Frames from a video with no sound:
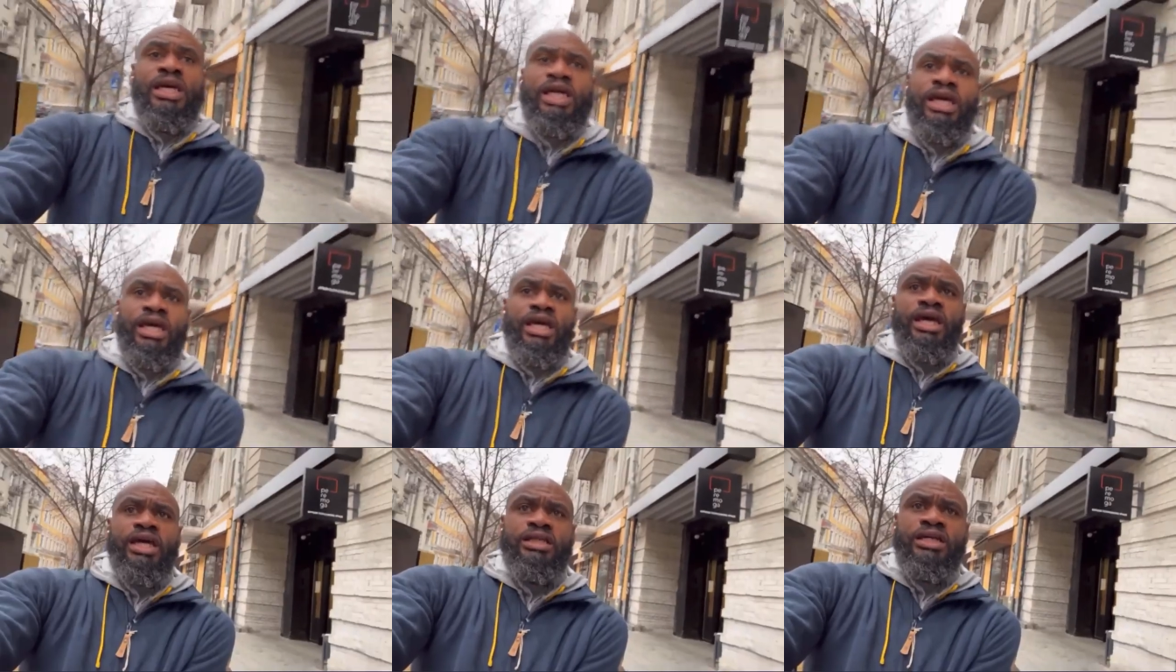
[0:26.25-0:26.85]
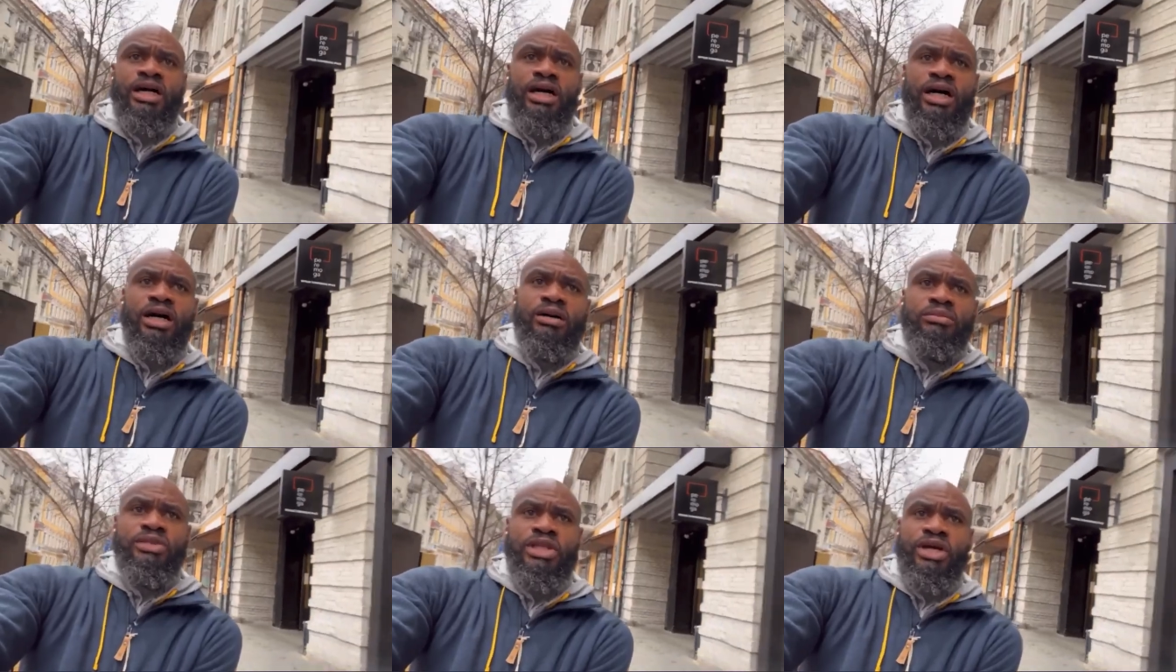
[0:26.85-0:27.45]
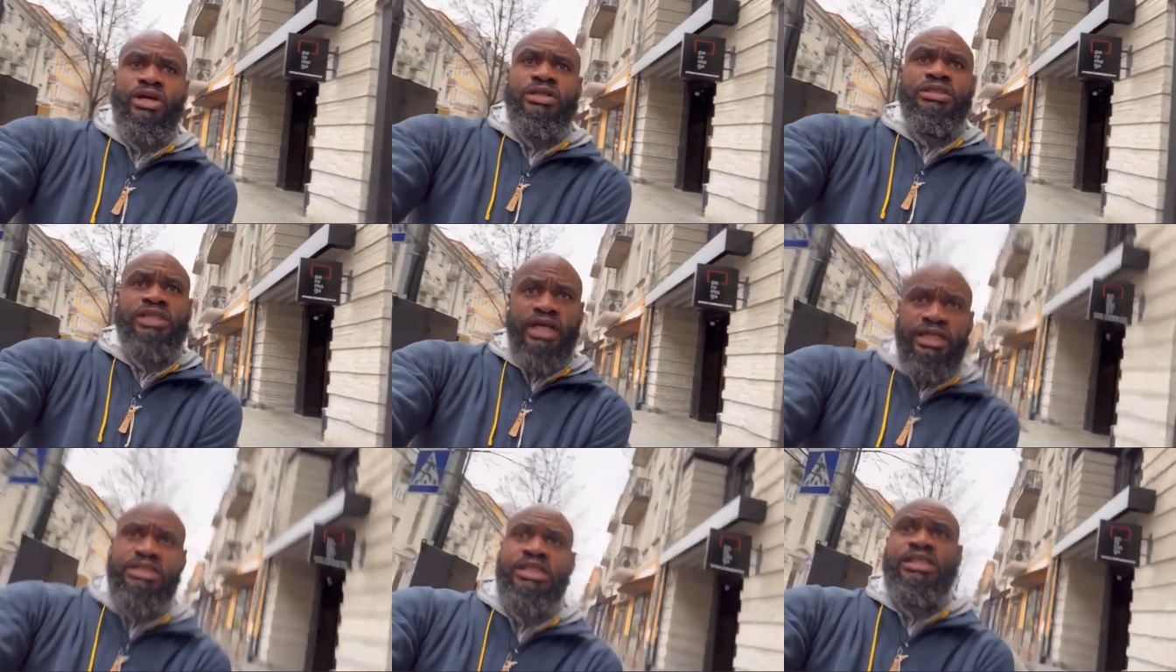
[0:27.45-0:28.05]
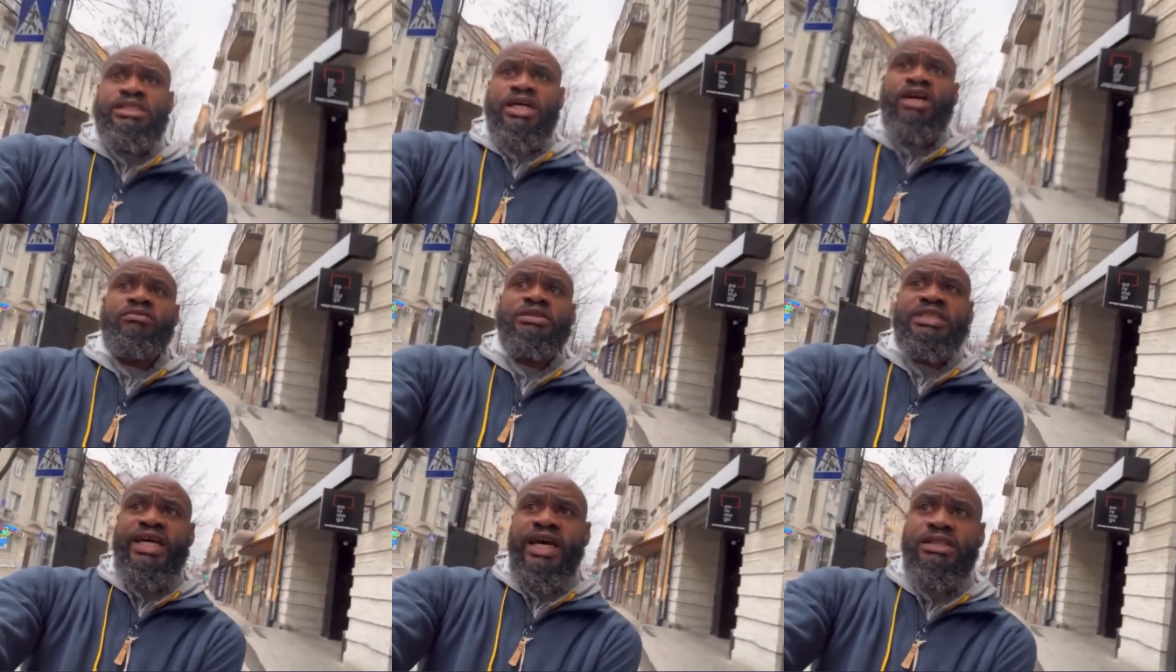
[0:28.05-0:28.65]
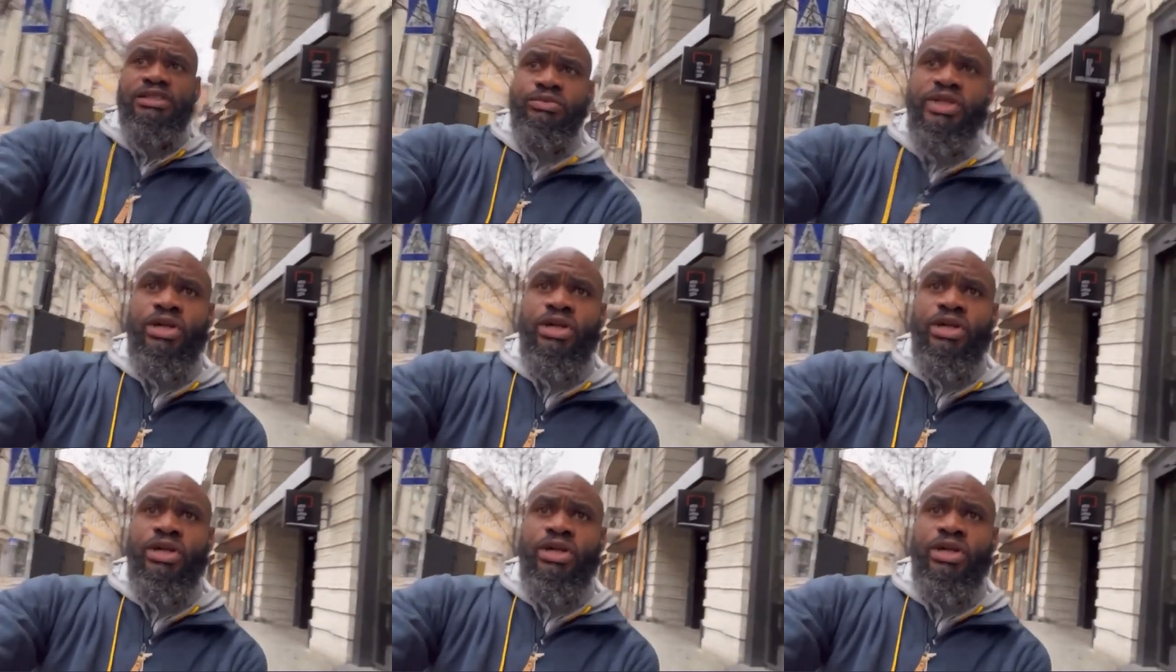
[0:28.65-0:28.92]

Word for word: and um, there are dozens of deaths.